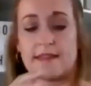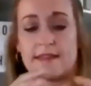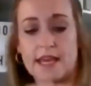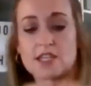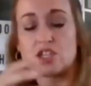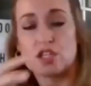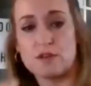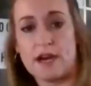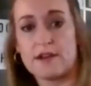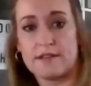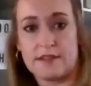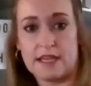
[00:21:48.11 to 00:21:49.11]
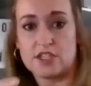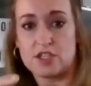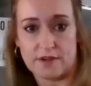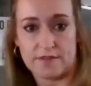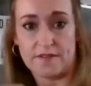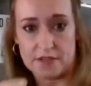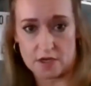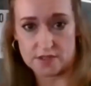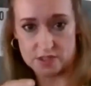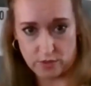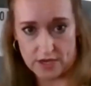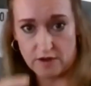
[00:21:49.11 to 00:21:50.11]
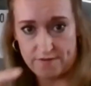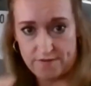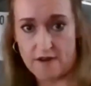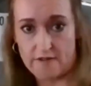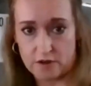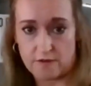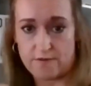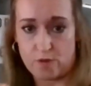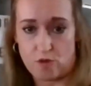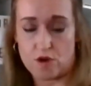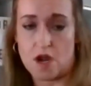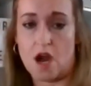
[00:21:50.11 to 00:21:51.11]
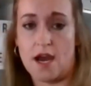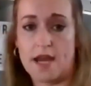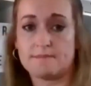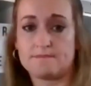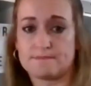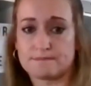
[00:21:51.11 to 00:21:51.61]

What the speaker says: their $250 a week or $500 a fortnight